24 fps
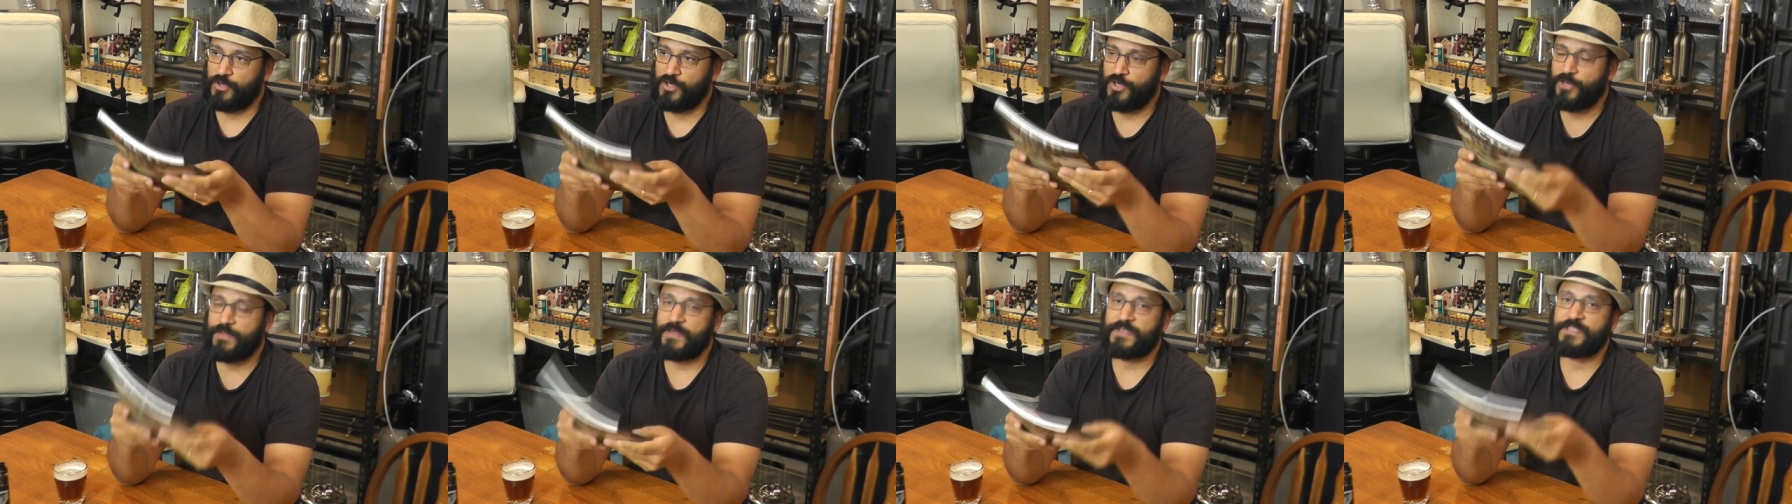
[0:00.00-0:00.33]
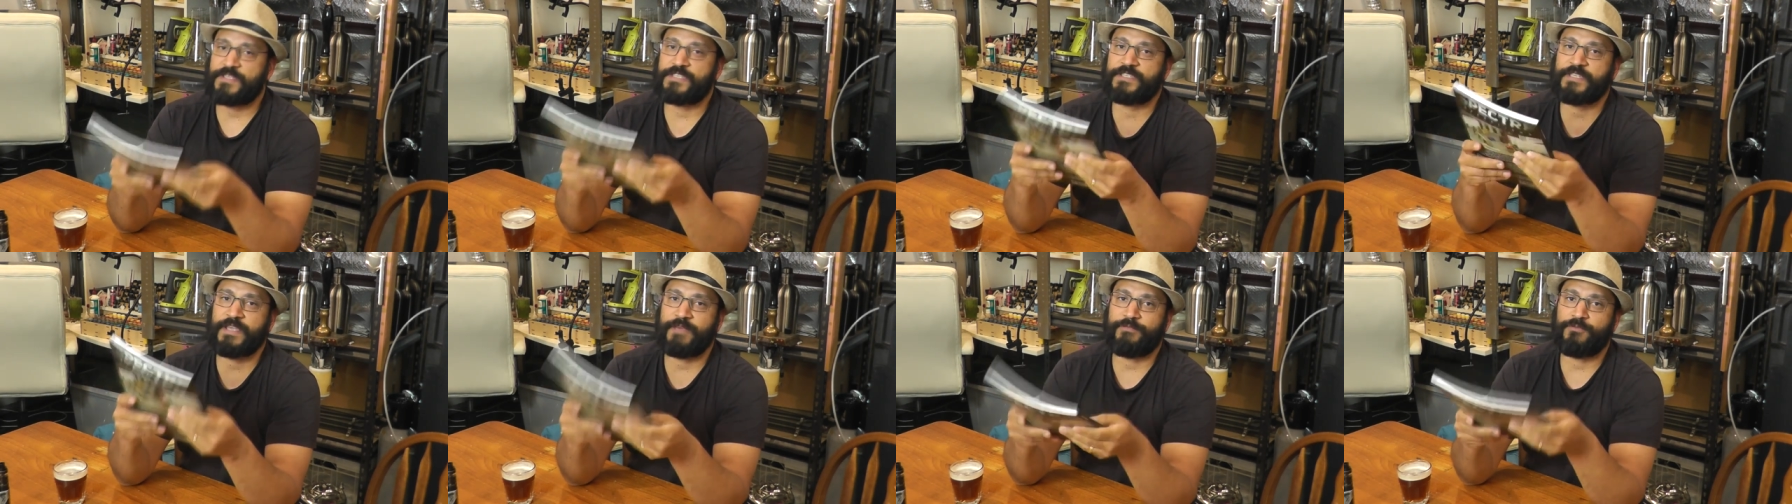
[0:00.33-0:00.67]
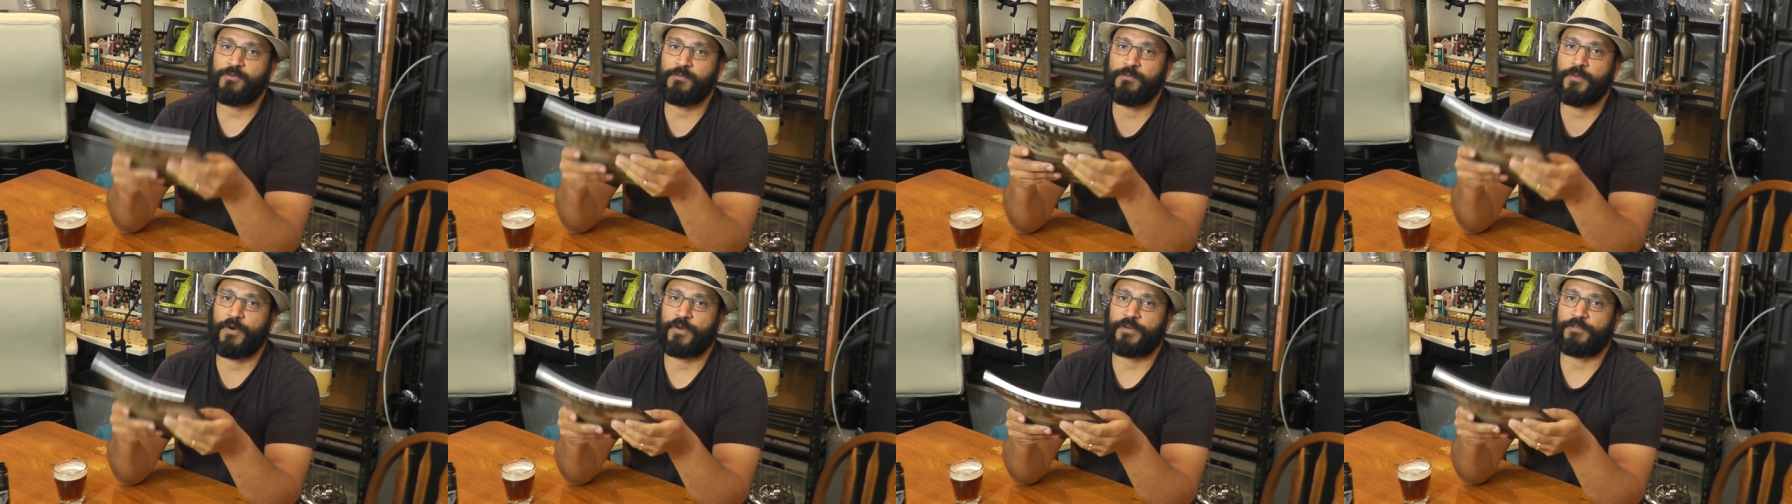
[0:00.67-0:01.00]
You know, there's
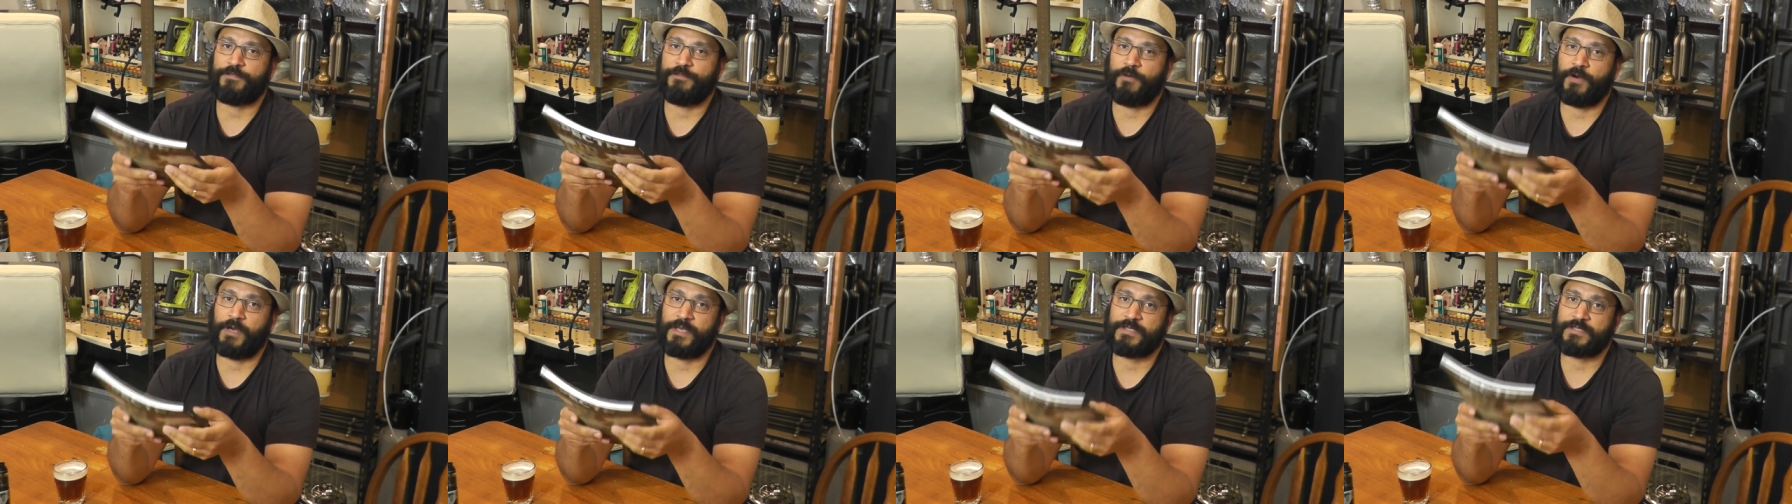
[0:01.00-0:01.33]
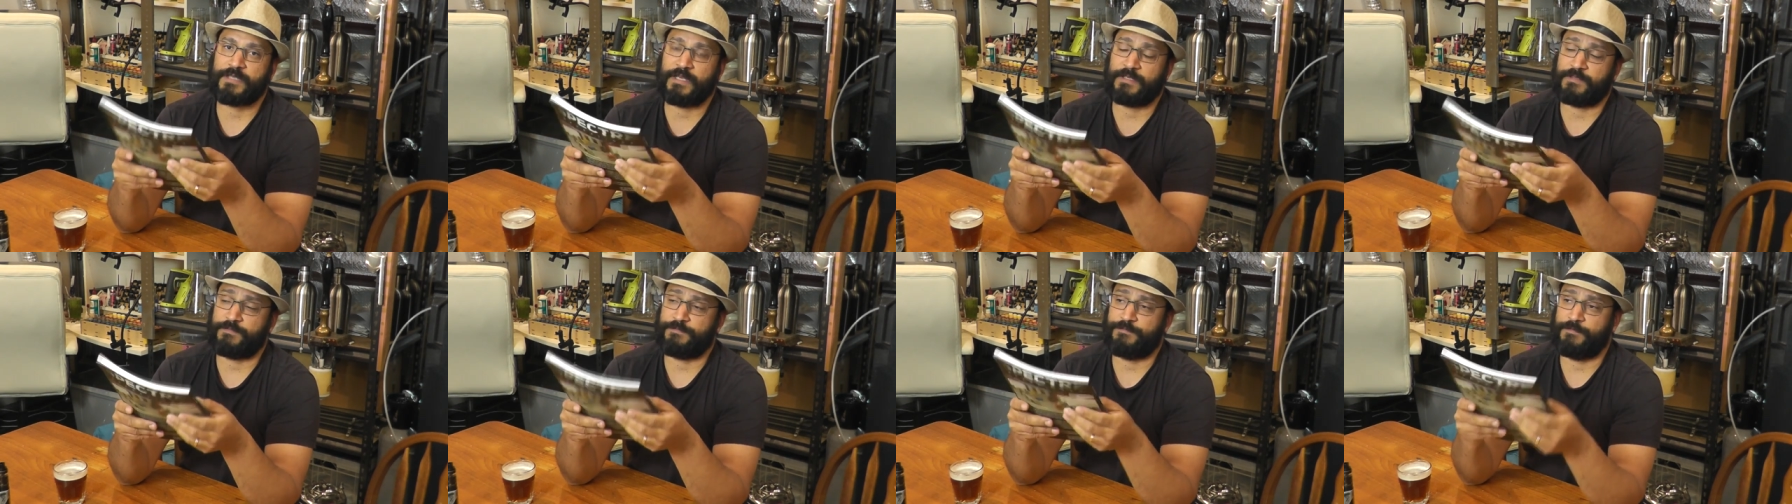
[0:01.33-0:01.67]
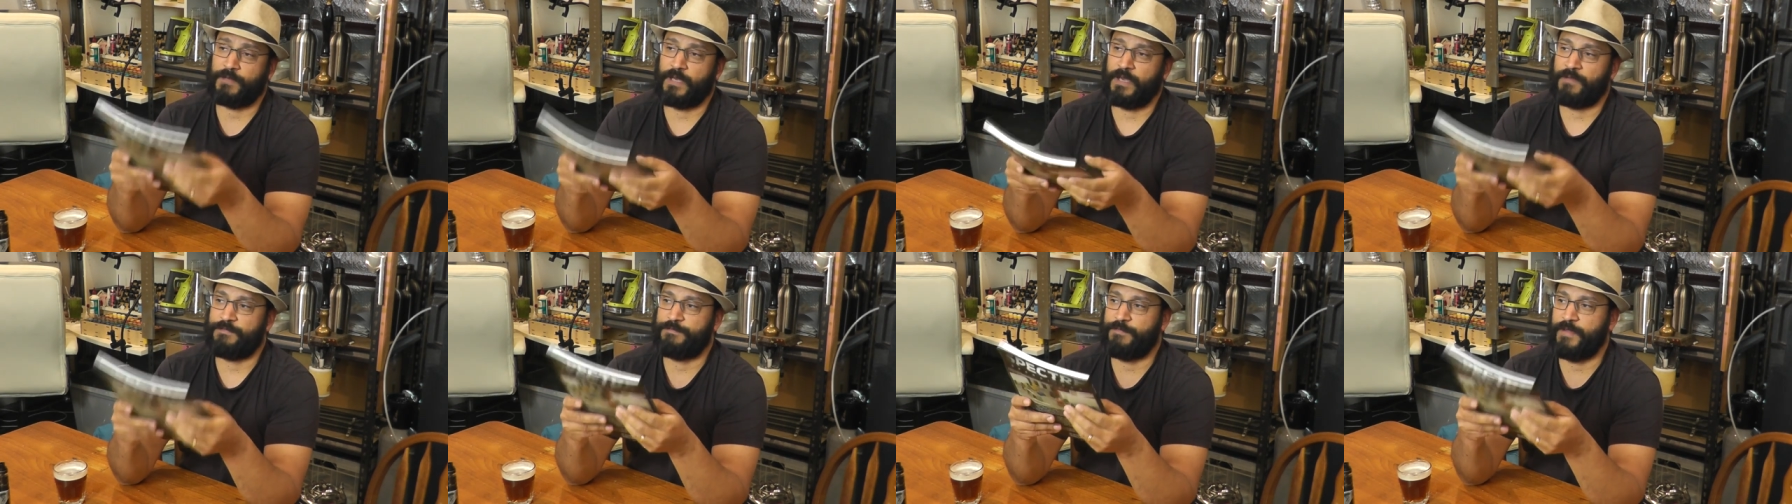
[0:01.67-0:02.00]
several modifiers that
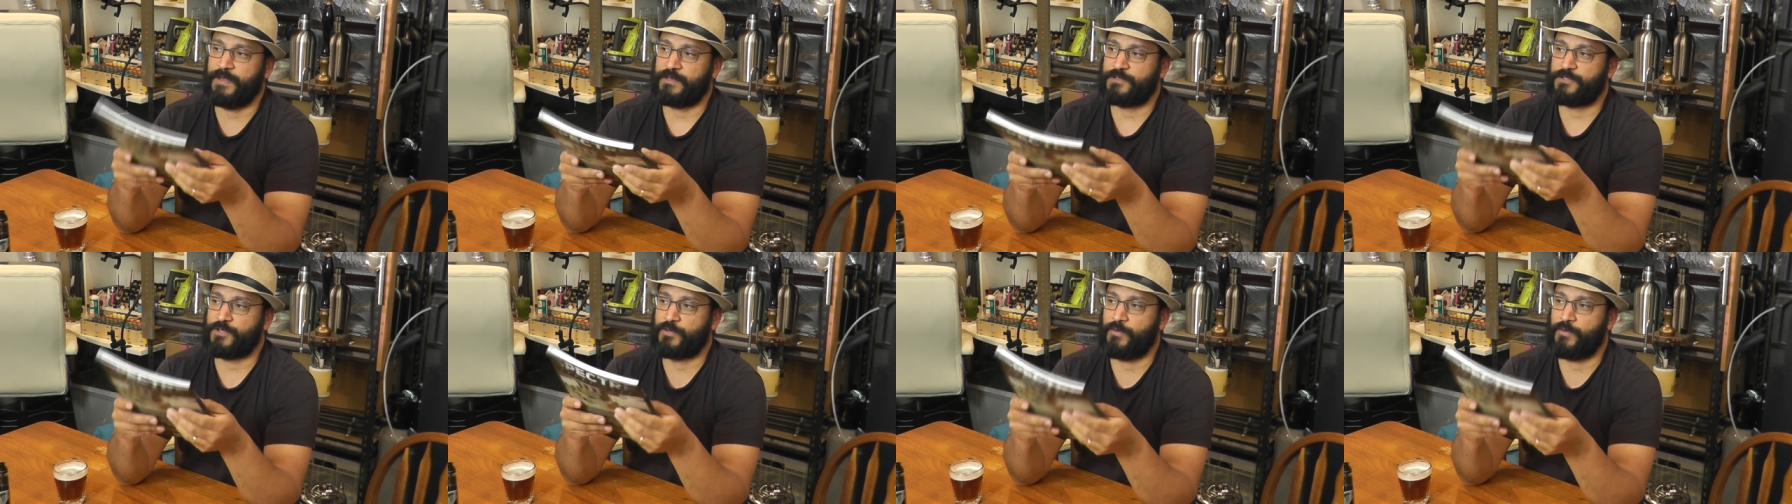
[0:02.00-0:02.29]
affect